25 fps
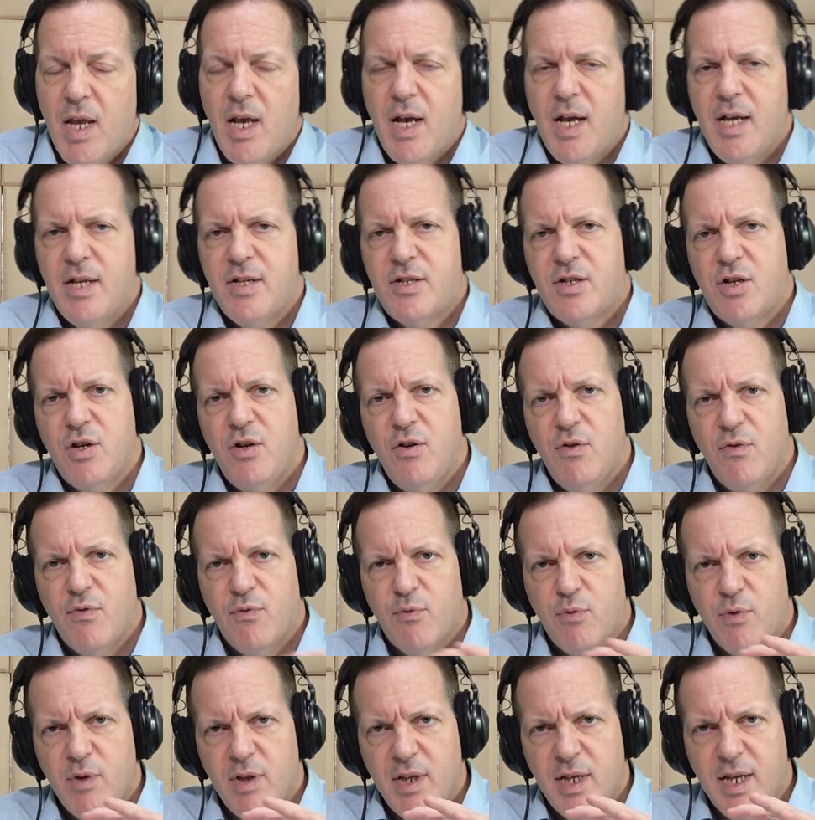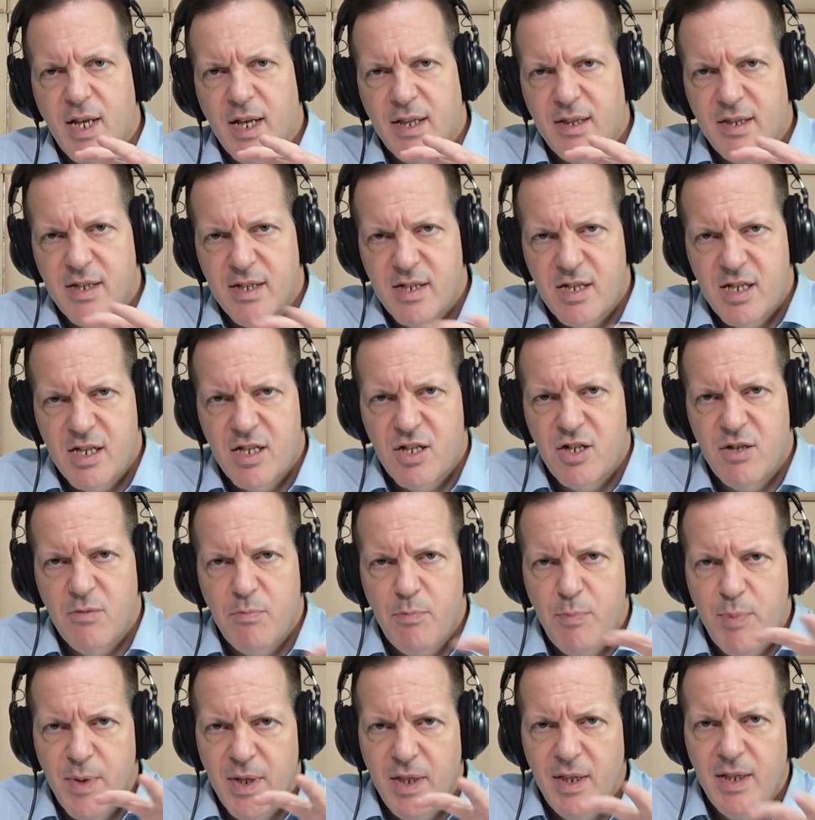And so you've really got this
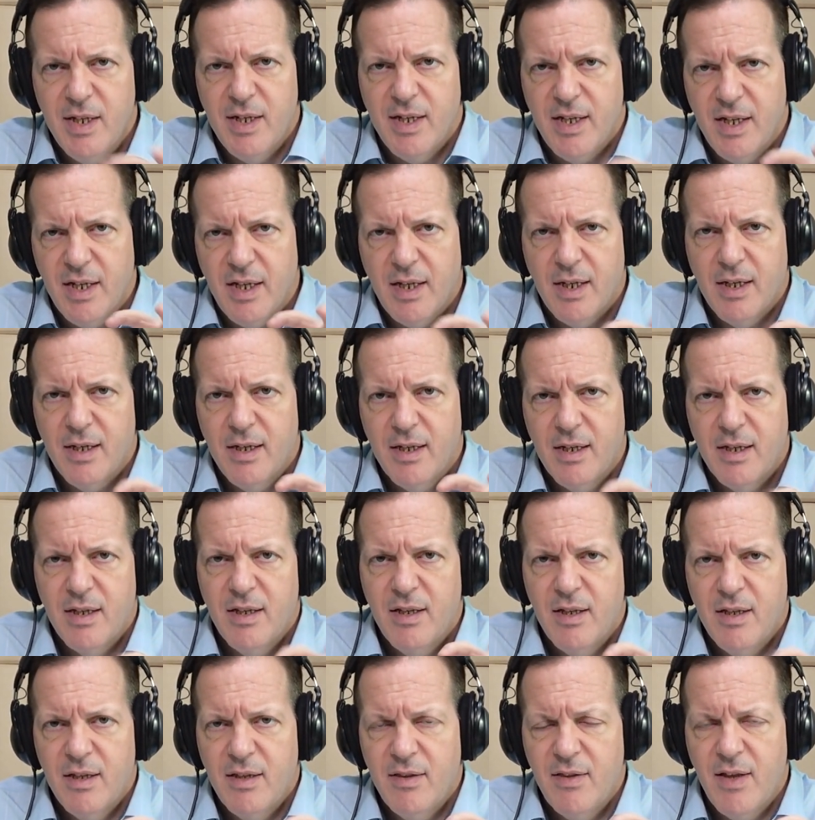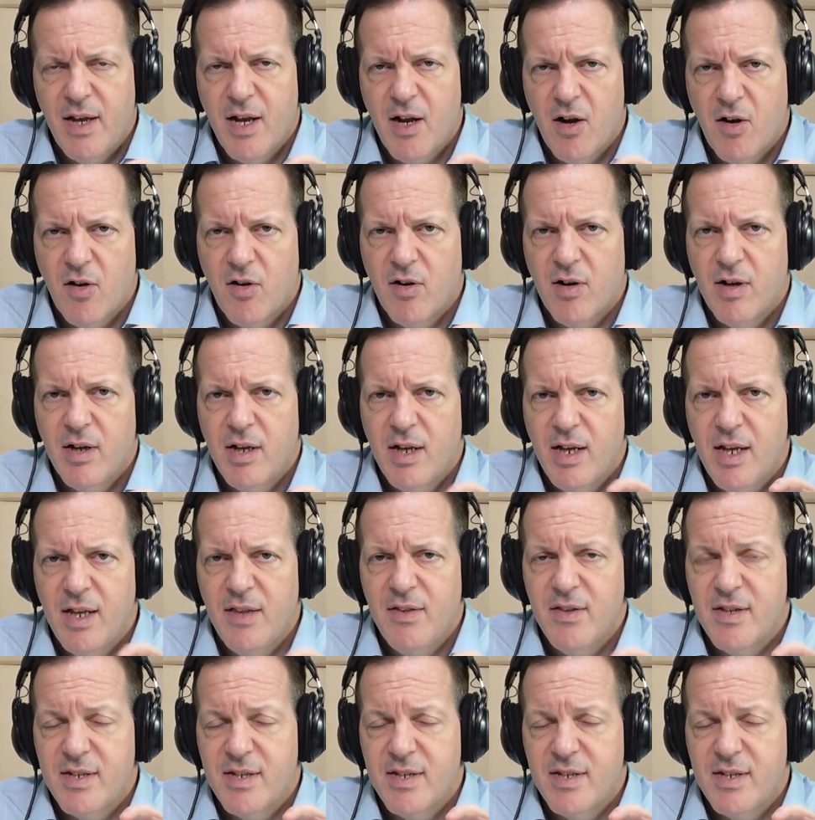stability there in